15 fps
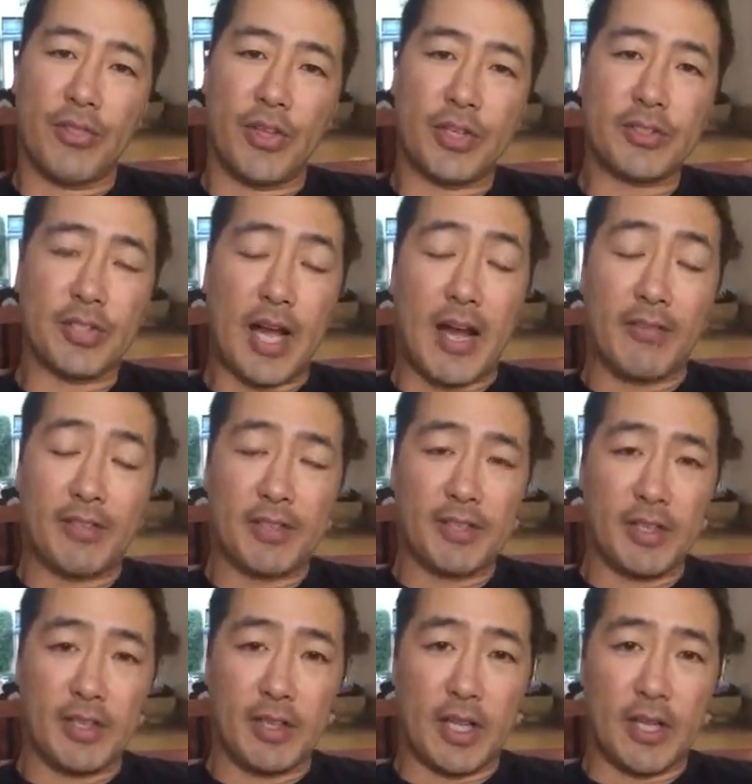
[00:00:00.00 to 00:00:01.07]
there's
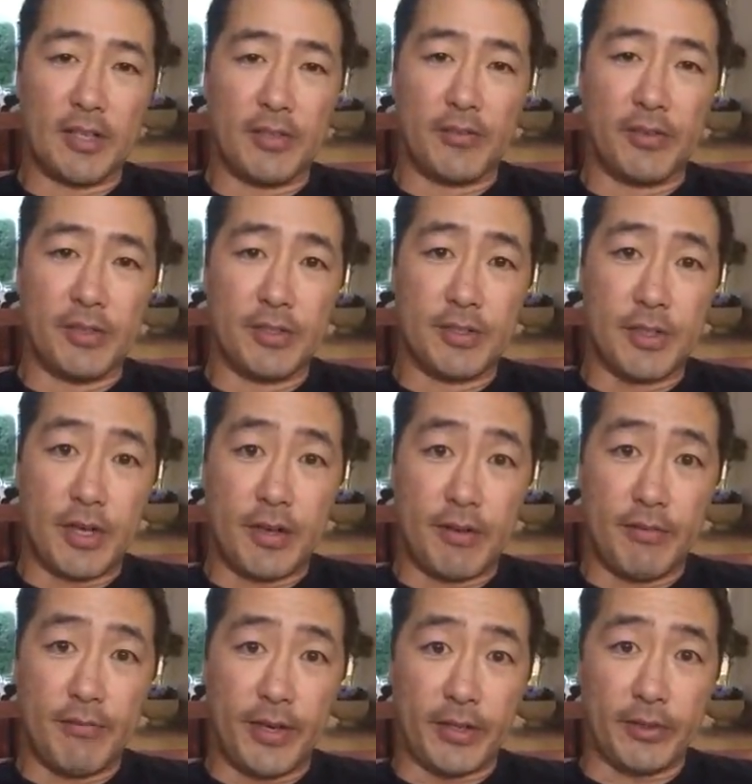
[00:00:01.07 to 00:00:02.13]
obviously a lot of different
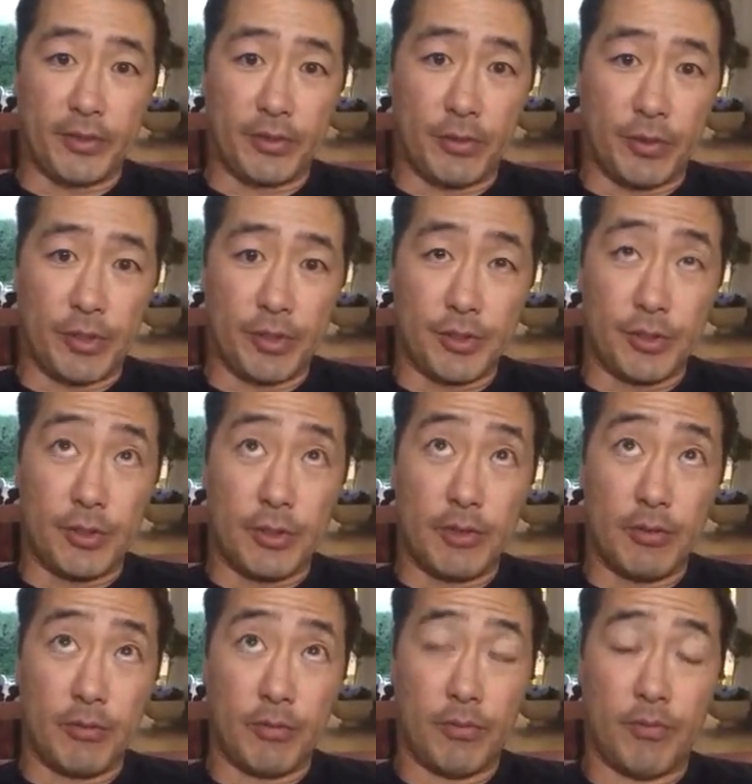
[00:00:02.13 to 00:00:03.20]
FICO scores.
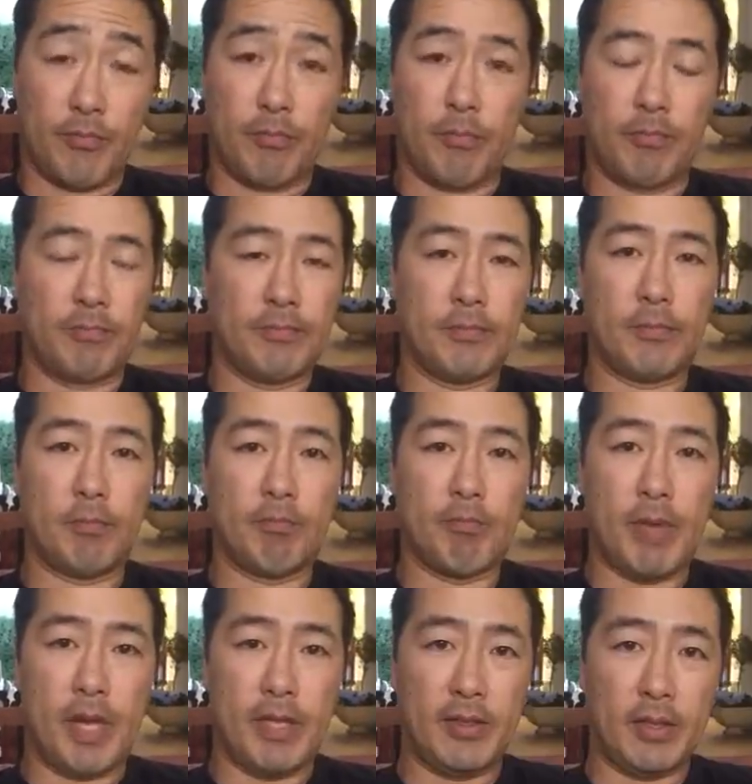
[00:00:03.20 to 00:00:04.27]

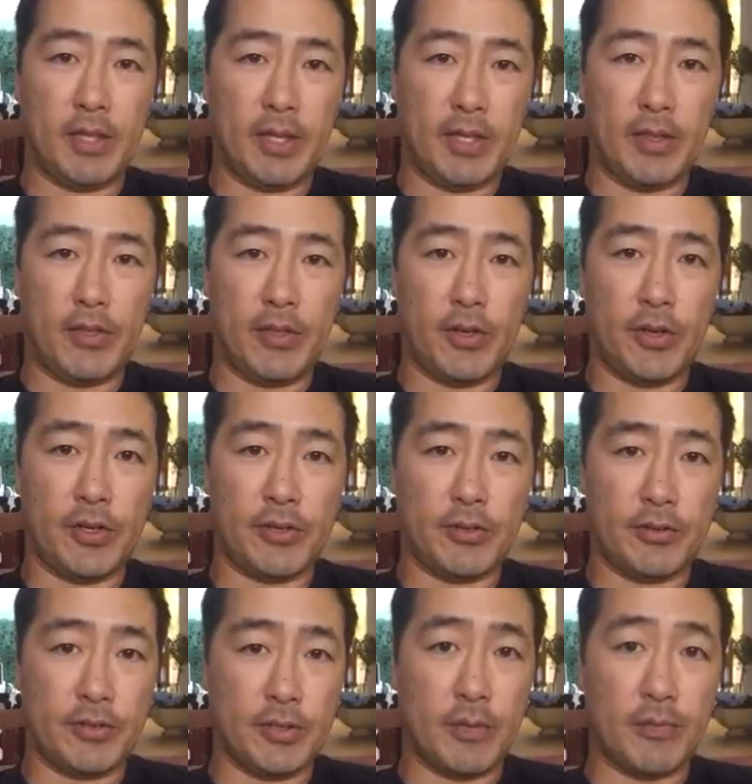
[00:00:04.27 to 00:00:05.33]
Mainly, there's
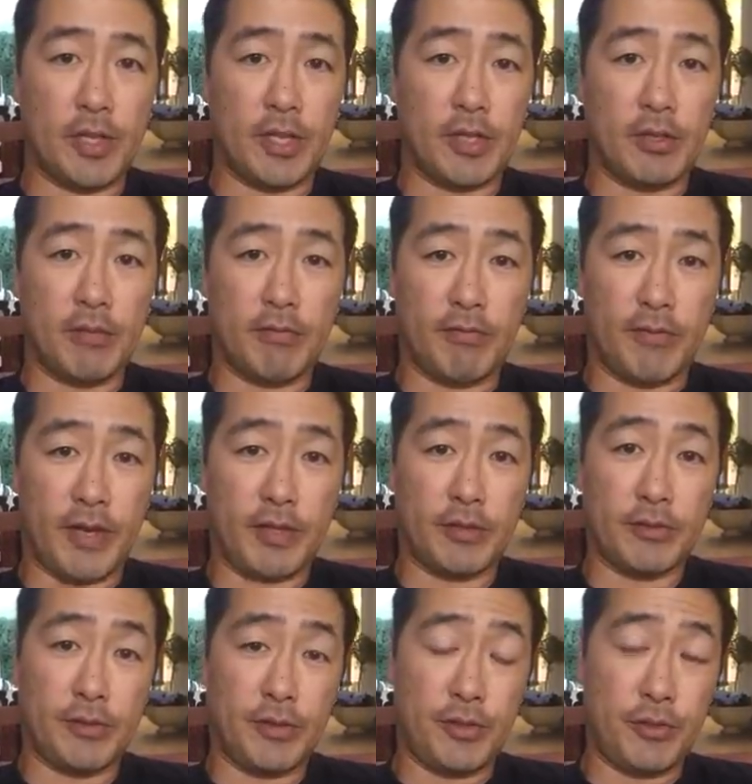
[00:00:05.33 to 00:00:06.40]
something called
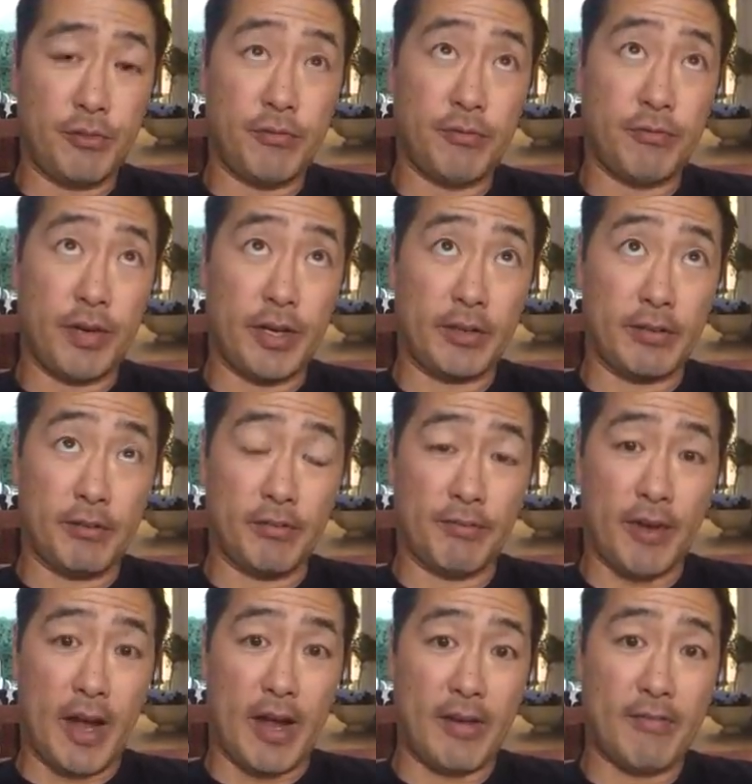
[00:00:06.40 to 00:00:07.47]
FICO 2, FICO
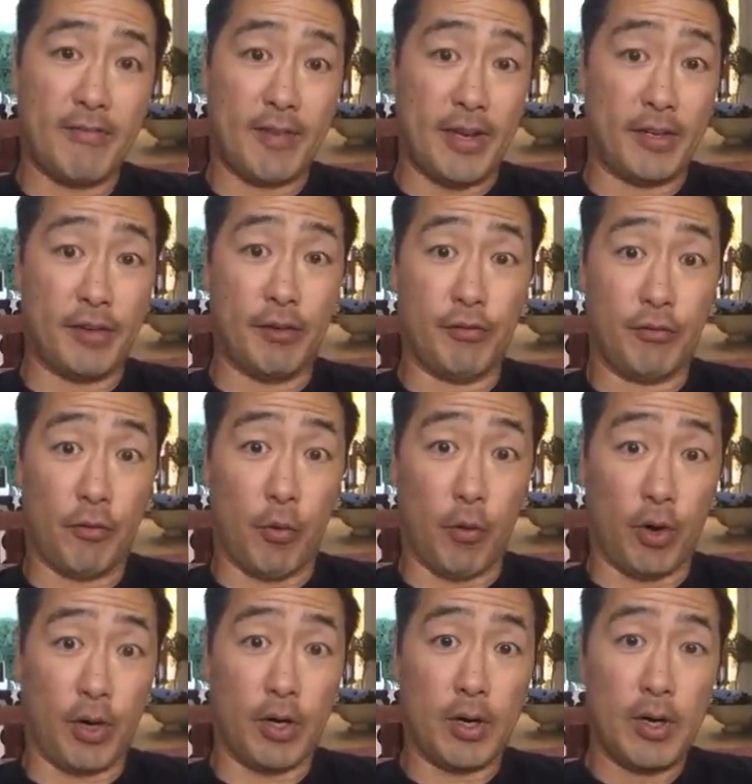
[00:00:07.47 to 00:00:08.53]
5, FICO
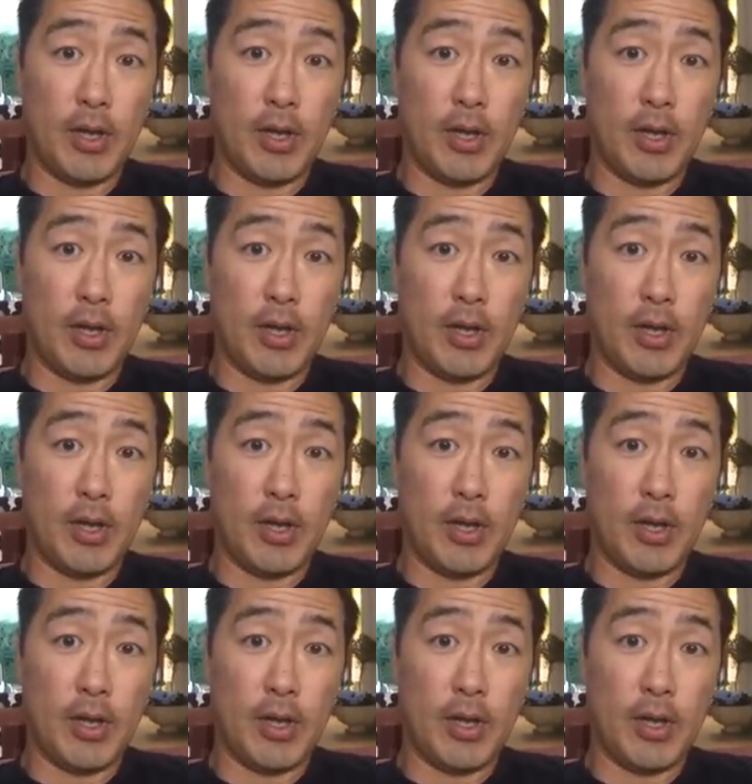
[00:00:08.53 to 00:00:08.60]
4.